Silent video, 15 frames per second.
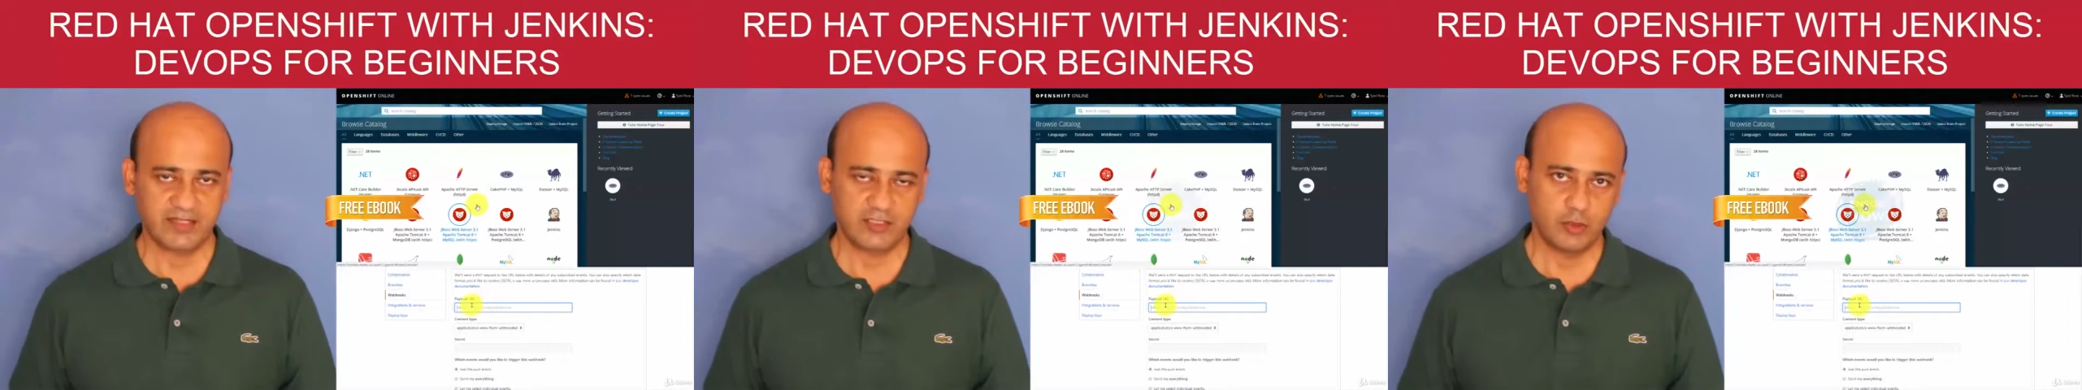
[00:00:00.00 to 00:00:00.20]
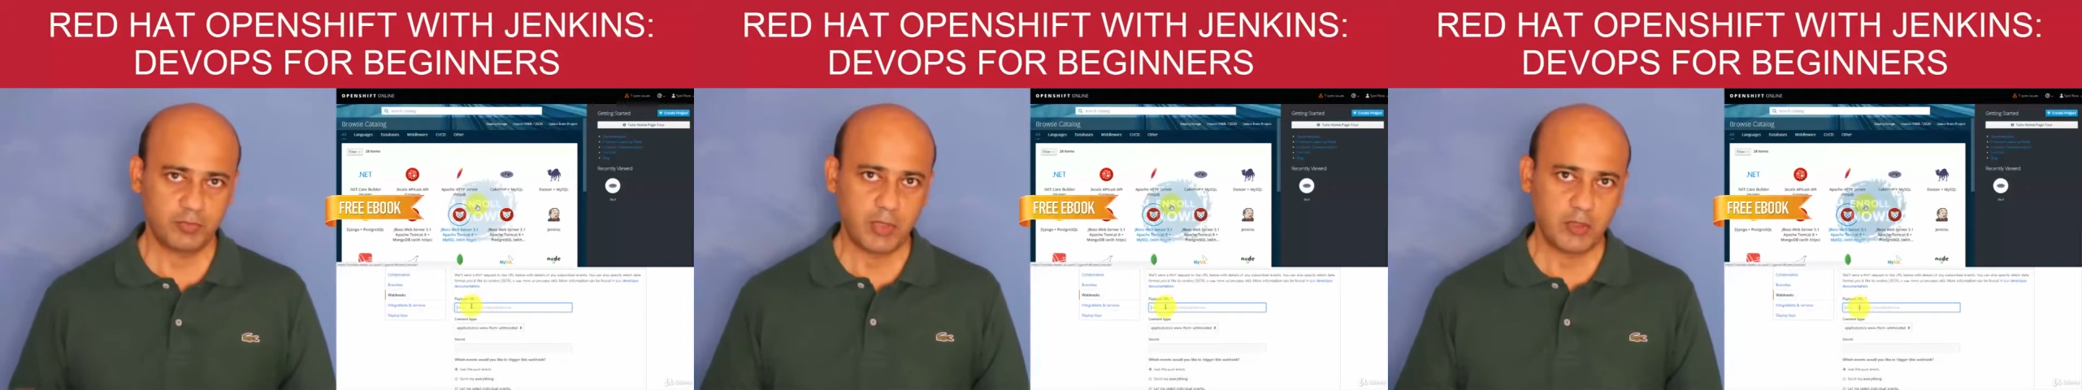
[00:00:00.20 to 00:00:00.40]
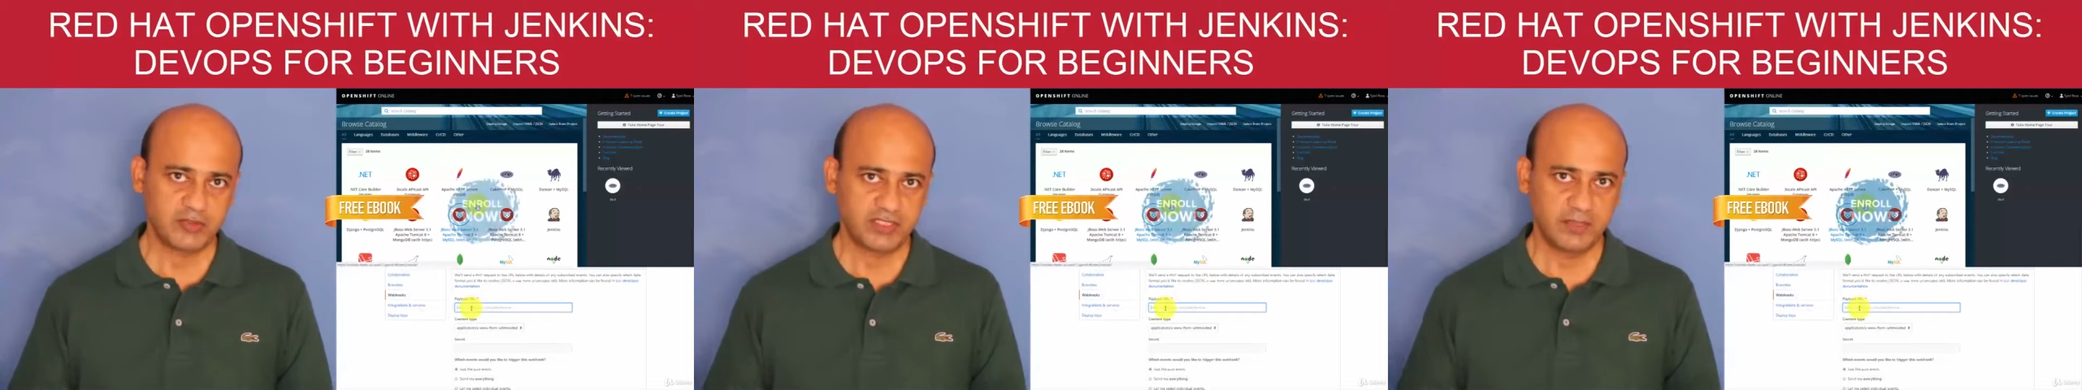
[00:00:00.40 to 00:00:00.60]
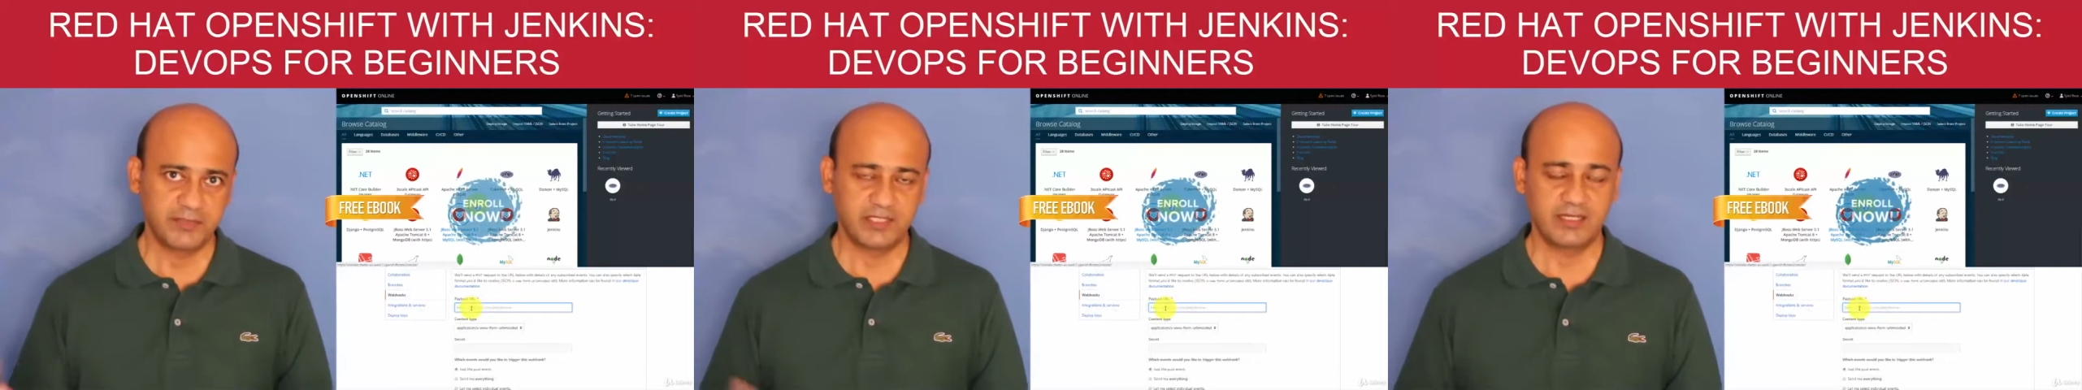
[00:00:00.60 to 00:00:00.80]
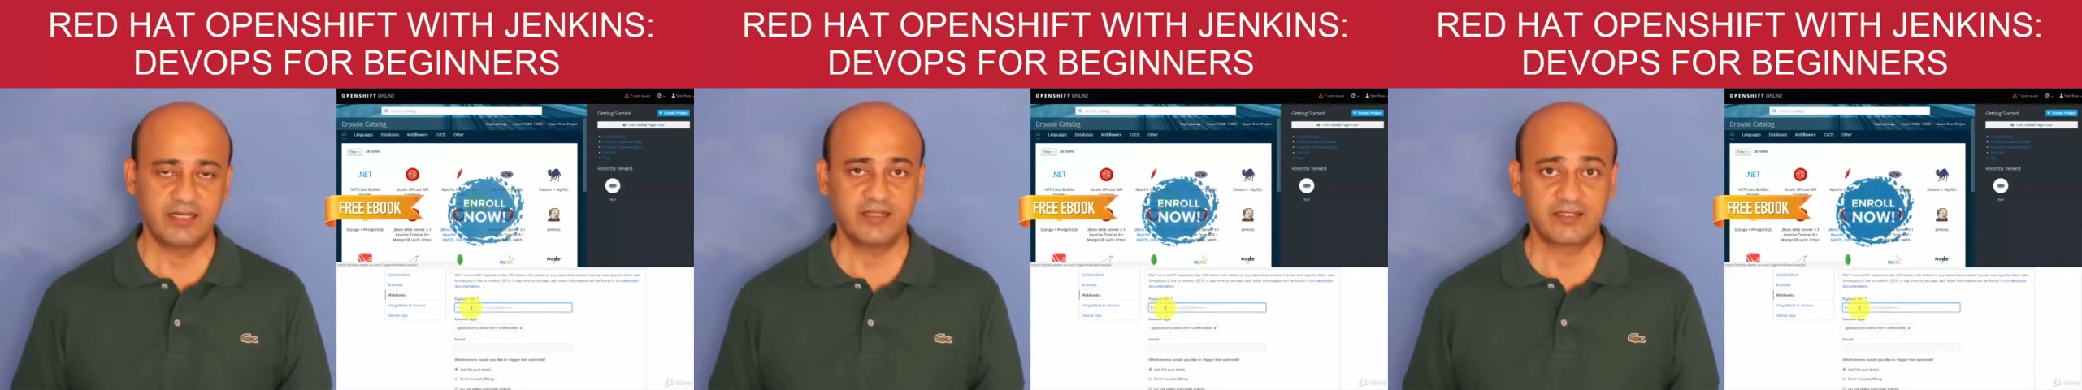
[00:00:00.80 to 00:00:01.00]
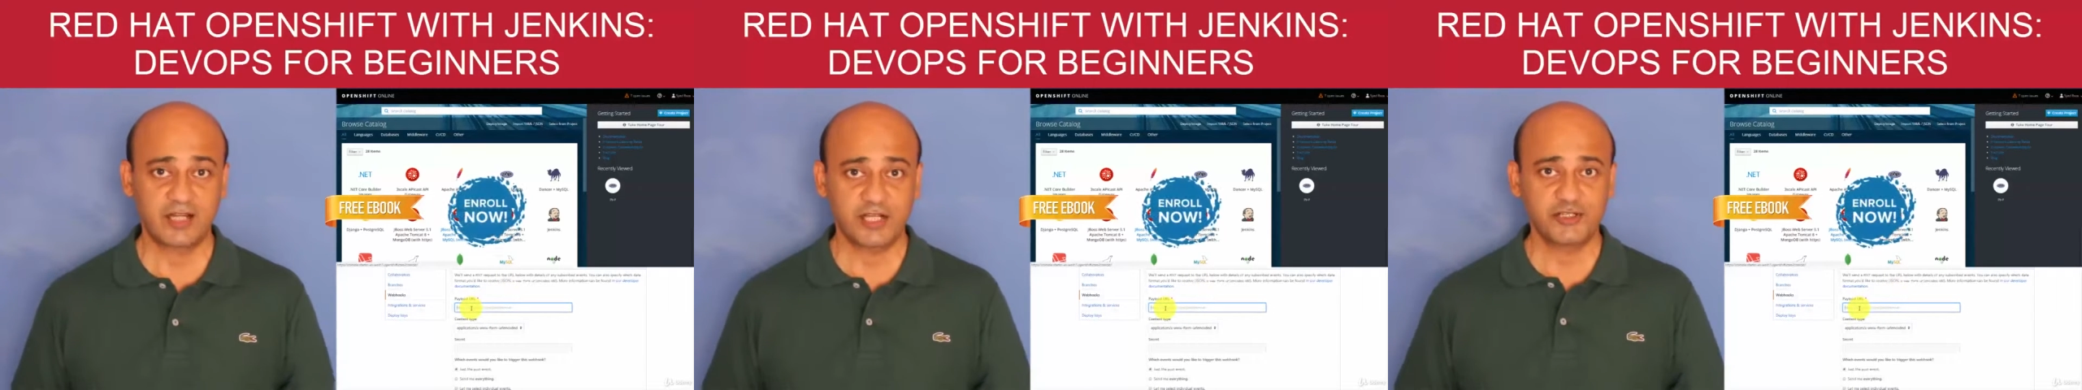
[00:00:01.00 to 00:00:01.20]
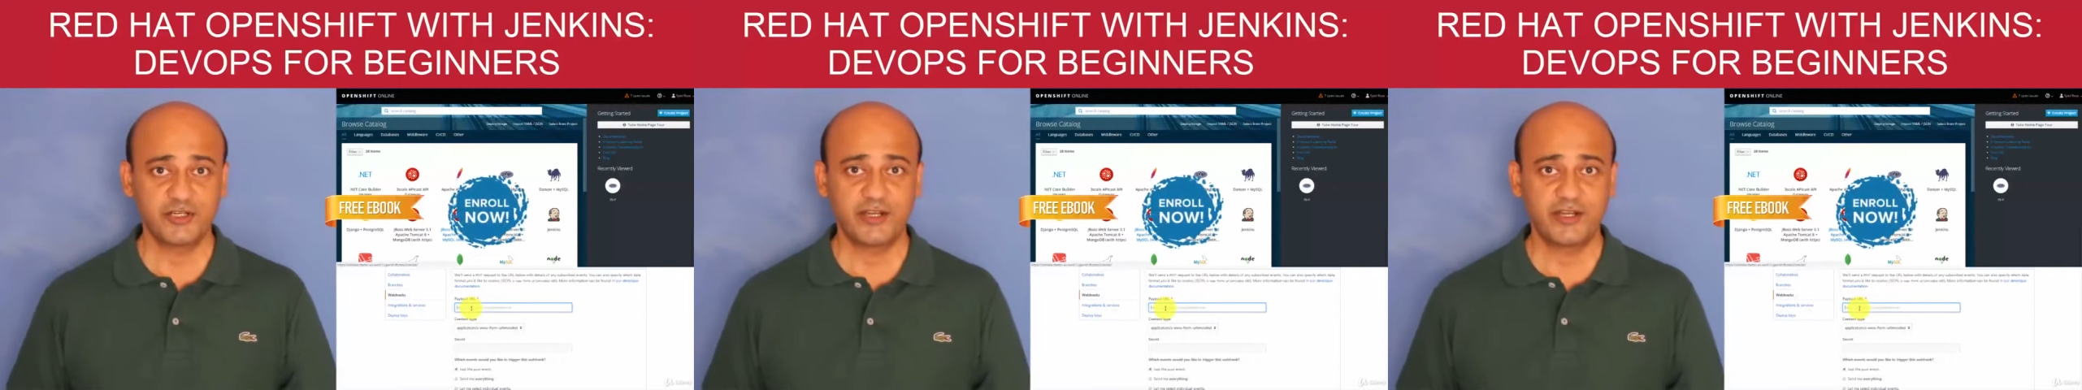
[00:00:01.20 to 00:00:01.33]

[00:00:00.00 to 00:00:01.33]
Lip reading: so post them in the discussion